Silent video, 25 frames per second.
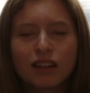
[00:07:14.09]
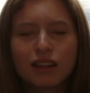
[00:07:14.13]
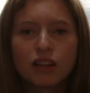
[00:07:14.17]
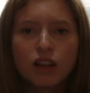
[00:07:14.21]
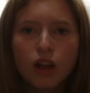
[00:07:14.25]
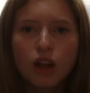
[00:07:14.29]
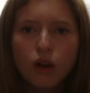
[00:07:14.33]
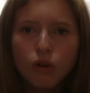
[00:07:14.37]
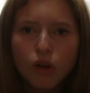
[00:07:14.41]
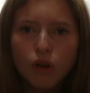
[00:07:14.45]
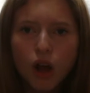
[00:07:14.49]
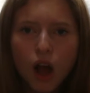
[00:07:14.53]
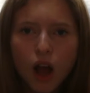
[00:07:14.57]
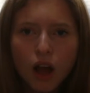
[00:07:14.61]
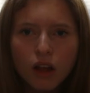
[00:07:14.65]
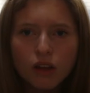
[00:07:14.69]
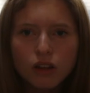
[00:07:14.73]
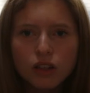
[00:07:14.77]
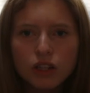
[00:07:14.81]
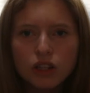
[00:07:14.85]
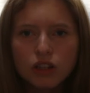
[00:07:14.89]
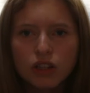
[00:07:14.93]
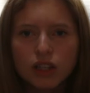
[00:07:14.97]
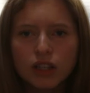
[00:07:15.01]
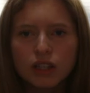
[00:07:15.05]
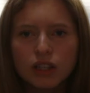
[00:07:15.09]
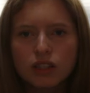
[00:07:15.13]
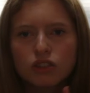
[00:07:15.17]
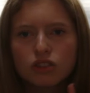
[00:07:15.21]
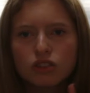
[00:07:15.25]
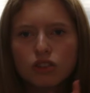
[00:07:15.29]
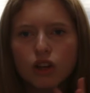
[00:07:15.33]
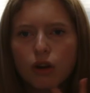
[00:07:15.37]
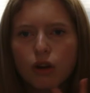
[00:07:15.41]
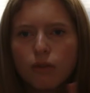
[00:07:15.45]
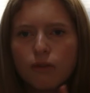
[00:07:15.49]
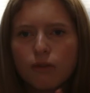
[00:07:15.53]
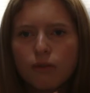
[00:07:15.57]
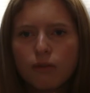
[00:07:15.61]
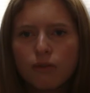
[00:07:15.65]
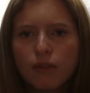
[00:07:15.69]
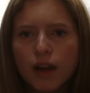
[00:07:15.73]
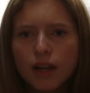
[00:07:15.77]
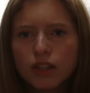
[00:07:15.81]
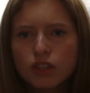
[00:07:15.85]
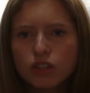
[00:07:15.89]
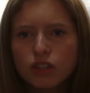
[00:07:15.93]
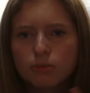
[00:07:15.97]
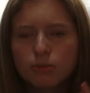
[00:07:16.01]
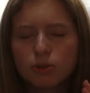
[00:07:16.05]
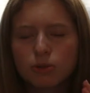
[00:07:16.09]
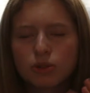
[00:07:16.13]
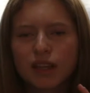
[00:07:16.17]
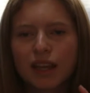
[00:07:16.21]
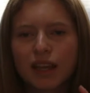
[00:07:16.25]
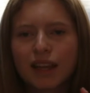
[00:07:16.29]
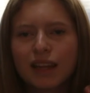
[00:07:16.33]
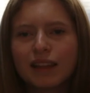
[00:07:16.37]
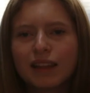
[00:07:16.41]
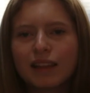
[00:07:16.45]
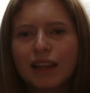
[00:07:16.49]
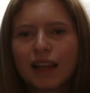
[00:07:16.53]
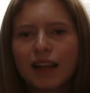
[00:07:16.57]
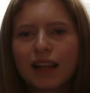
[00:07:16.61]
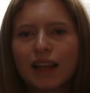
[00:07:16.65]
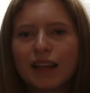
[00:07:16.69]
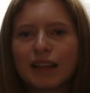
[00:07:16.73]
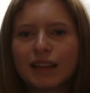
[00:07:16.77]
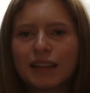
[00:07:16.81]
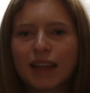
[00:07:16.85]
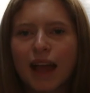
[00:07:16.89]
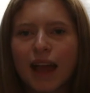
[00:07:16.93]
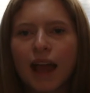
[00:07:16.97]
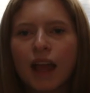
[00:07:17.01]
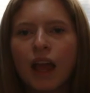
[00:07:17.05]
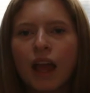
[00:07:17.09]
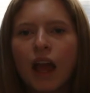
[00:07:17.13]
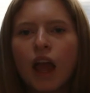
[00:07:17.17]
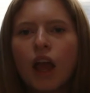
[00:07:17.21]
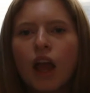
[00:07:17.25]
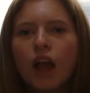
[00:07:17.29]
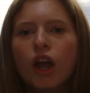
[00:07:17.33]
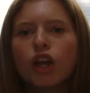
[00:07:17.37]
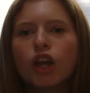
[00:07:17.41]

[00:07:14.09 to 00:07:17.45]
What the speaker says: no collard greens, no vegetables, anything like that,